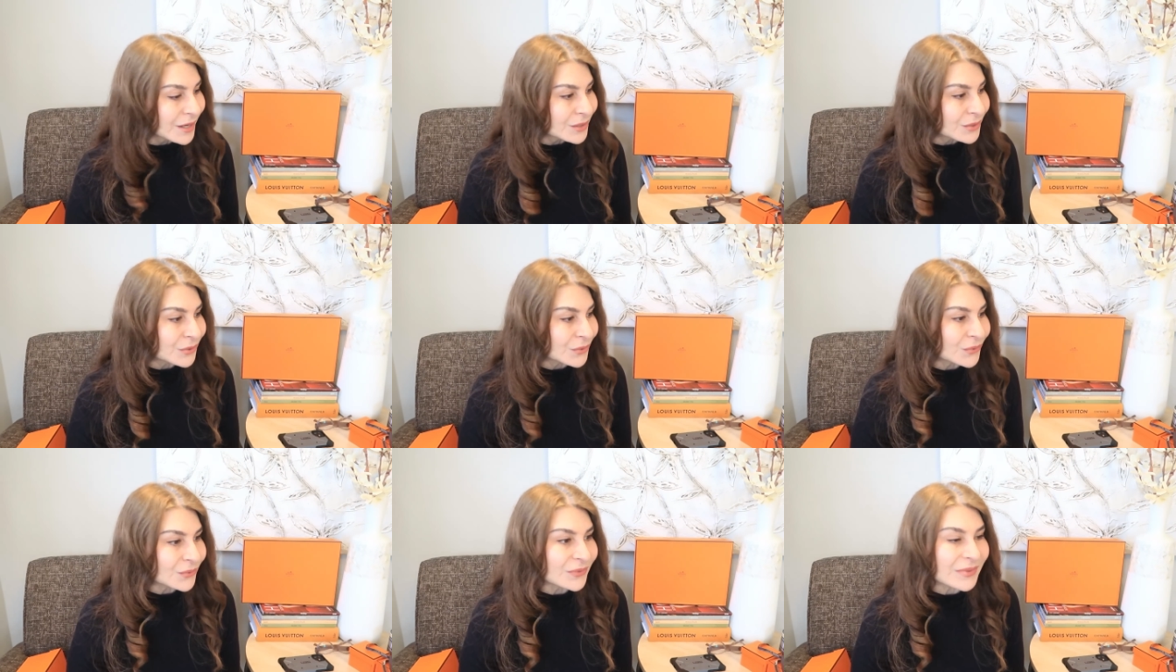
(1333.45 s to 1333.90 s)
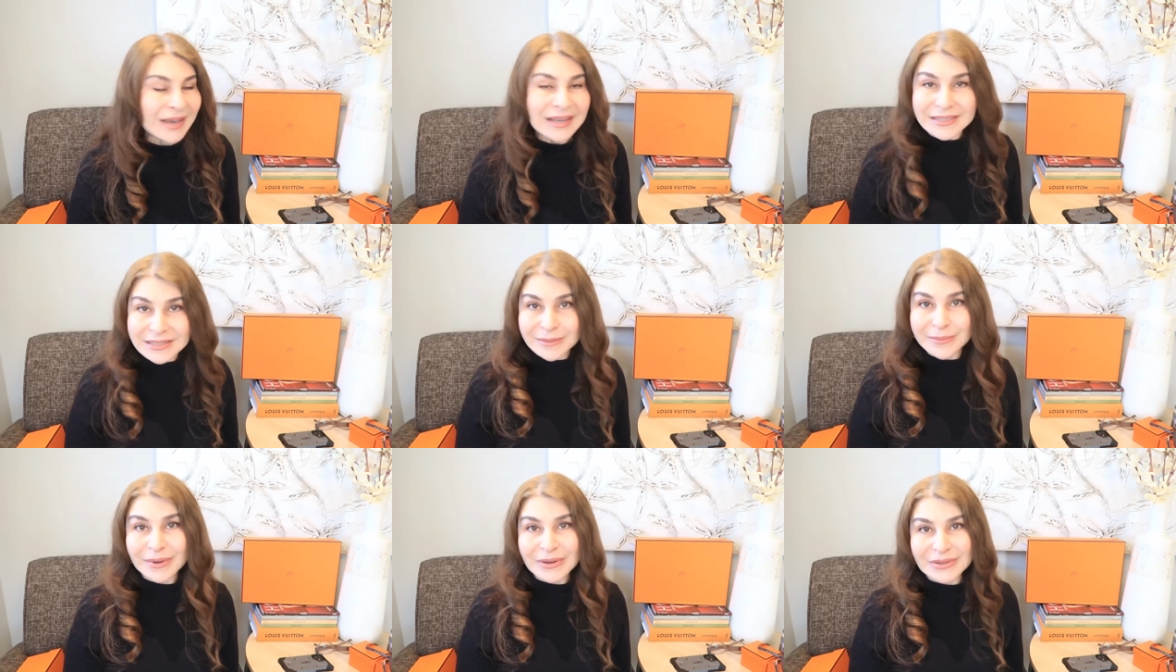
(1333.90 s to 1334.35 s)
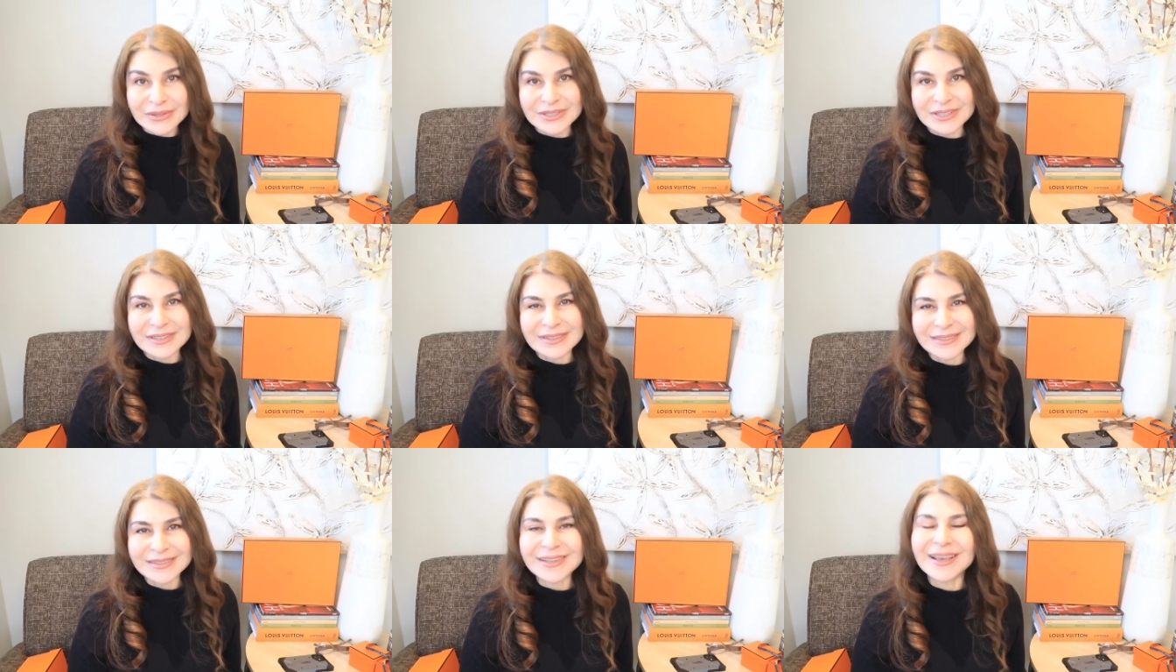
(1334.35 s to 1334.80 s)
So that's about
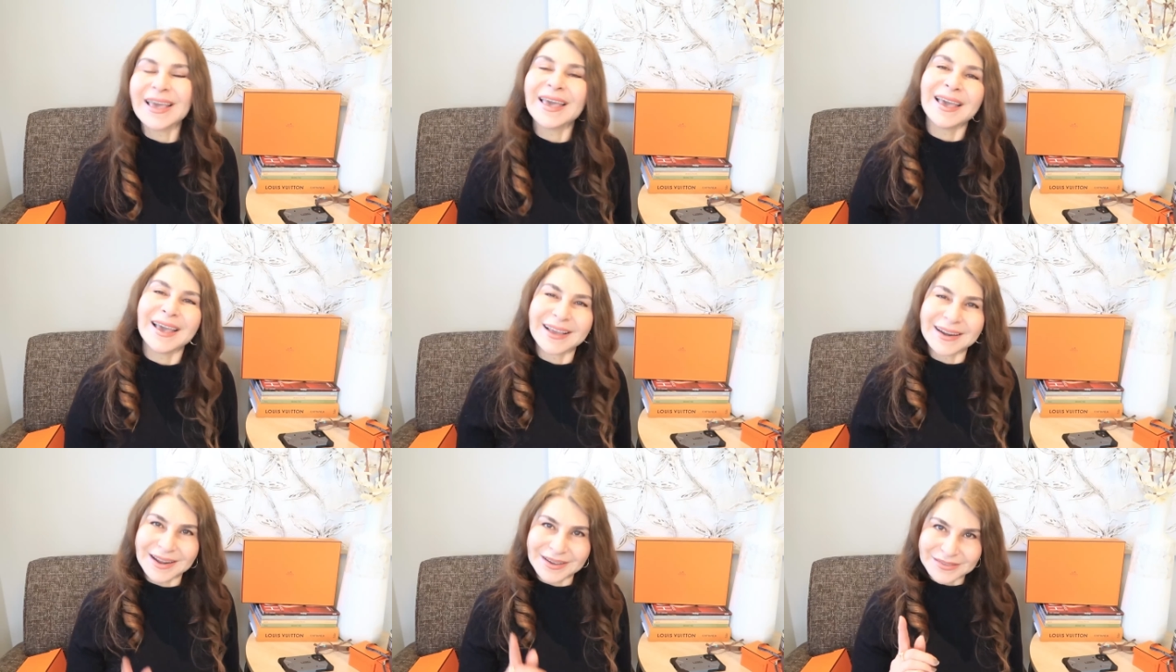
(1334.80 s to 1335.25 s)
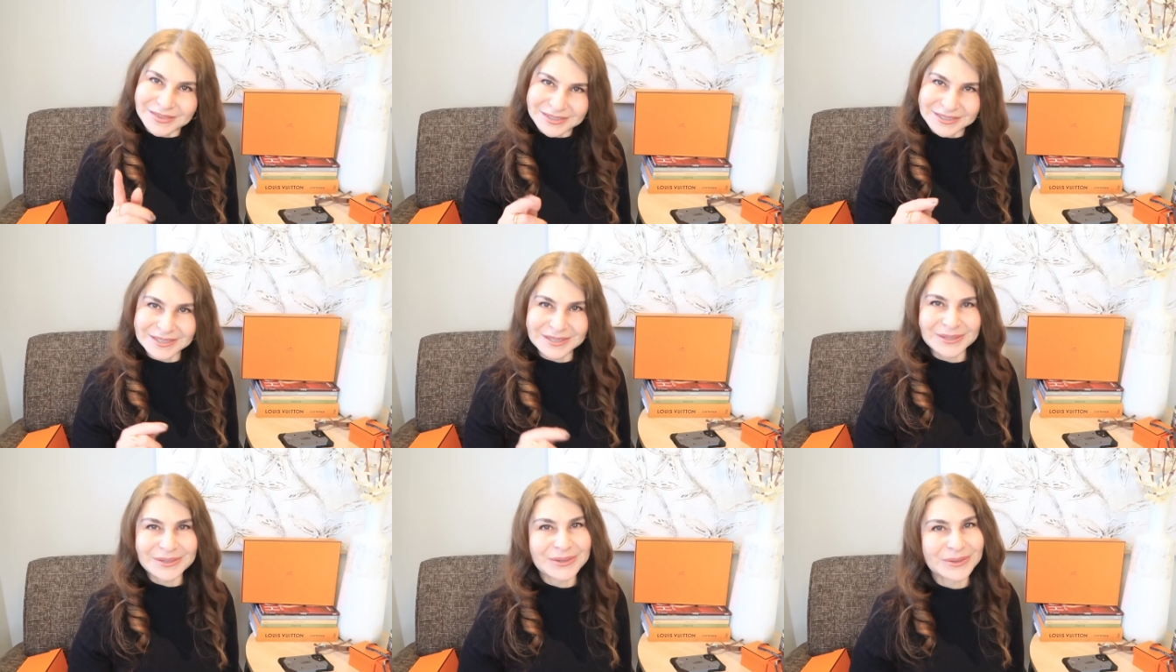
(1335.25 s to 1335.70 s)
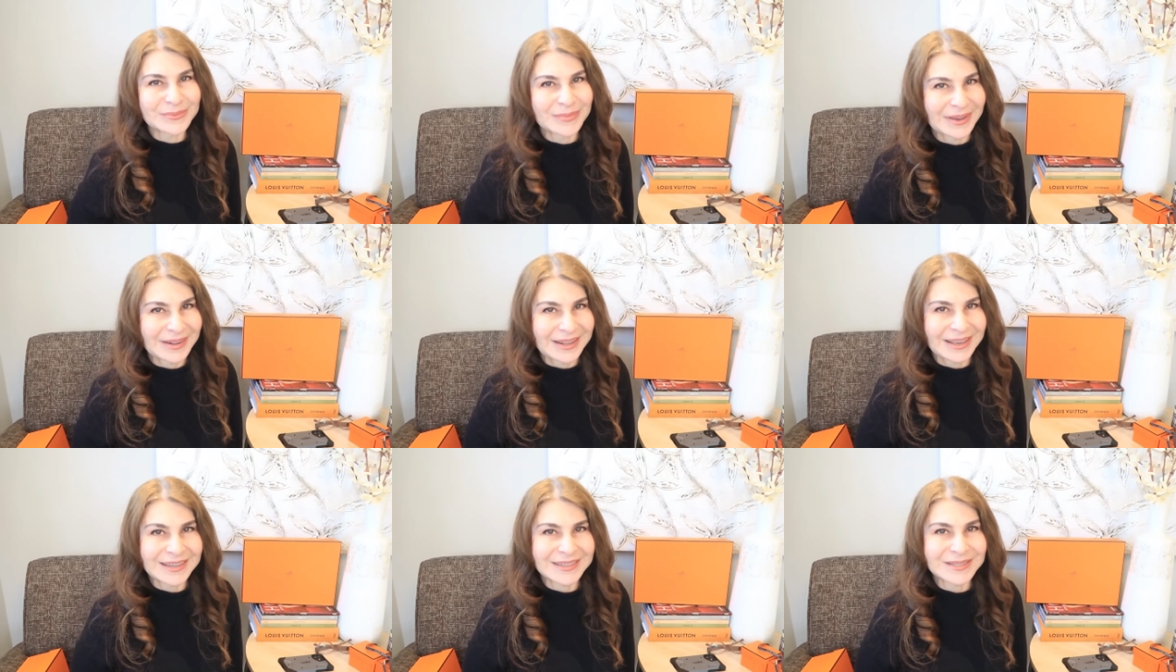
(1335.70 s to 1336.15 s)
it, and I will see you on
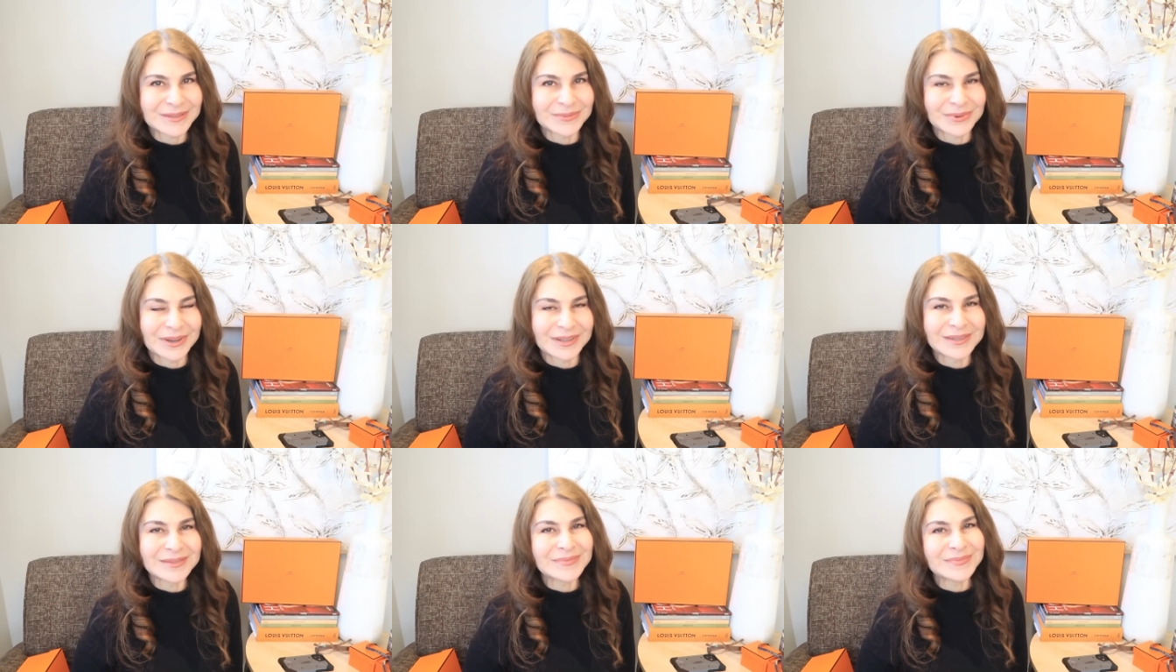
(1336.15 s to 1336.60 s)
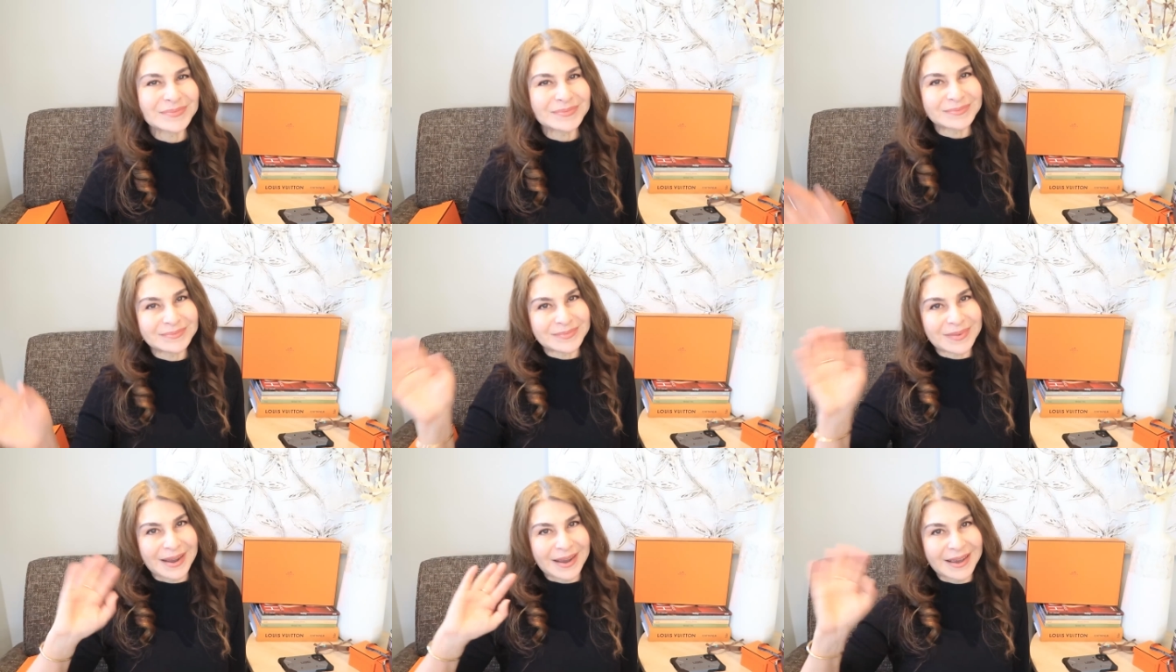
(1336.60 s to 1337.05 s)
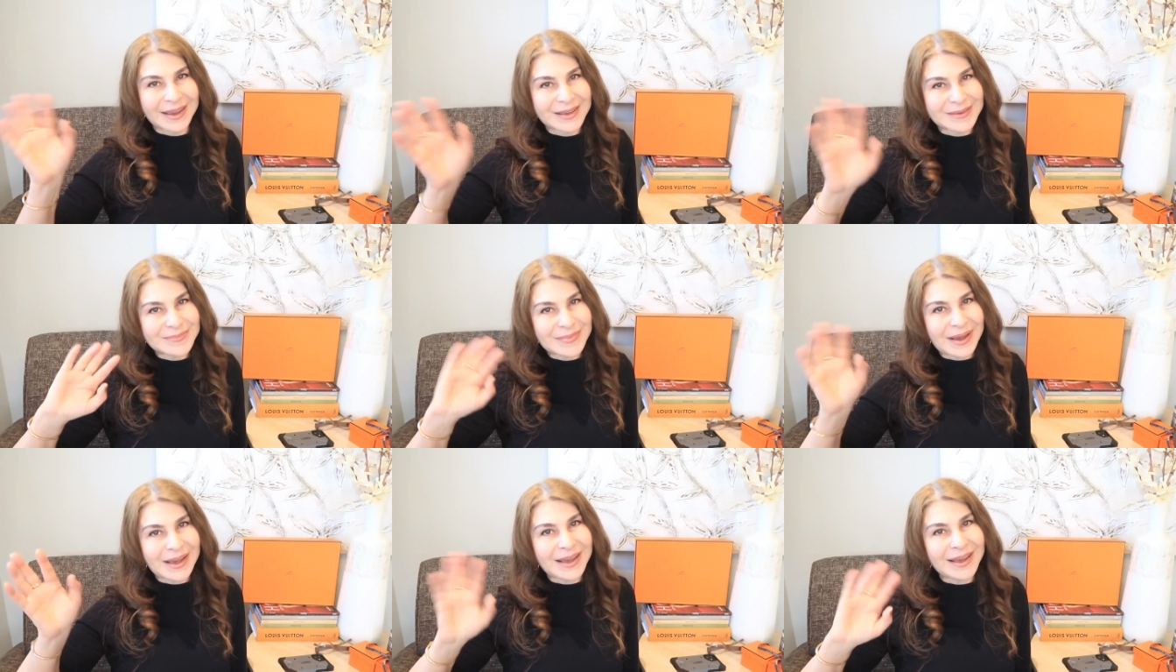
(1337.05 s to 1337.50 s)
my next one. Bye
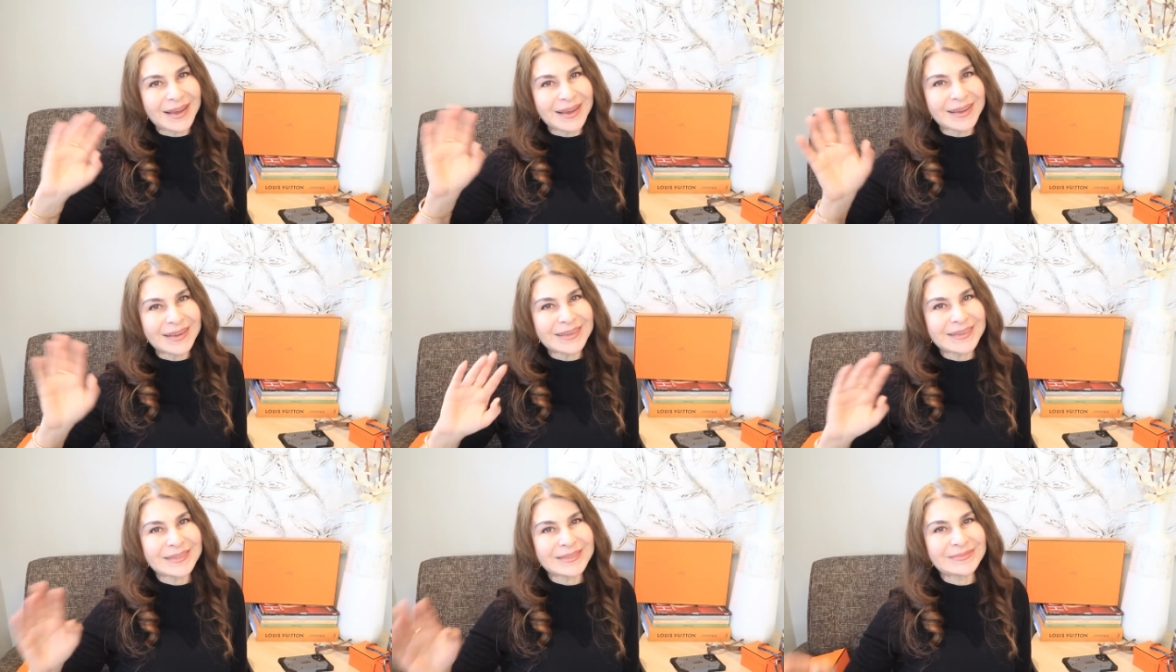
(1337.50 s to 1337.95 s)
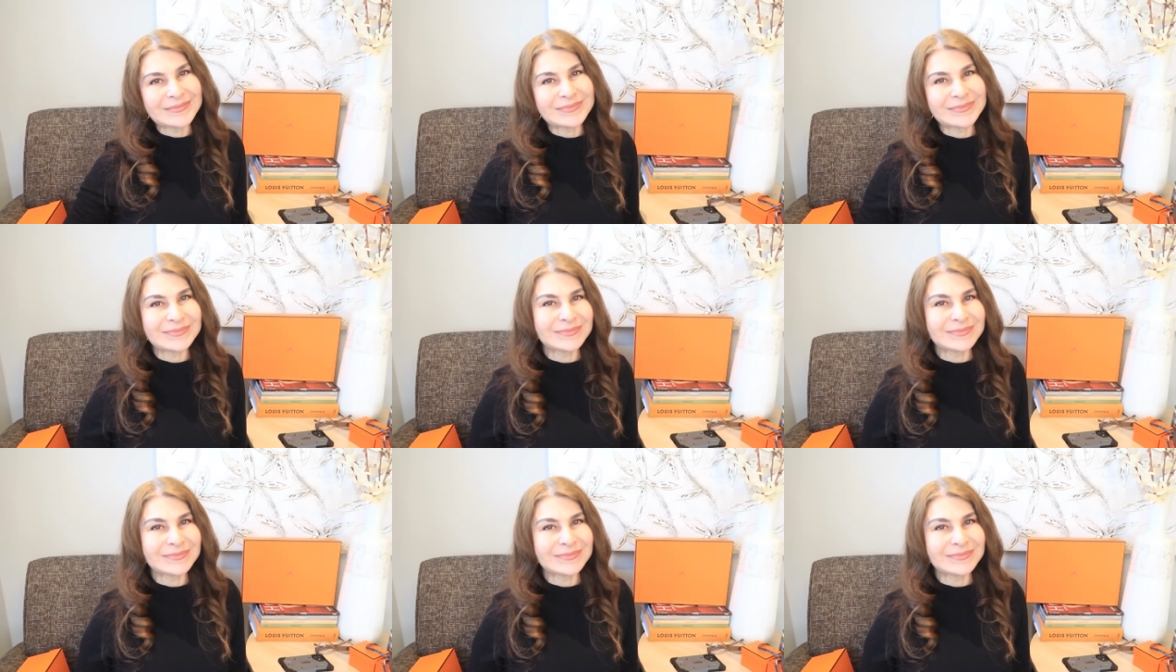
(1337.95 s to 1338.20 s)
bye.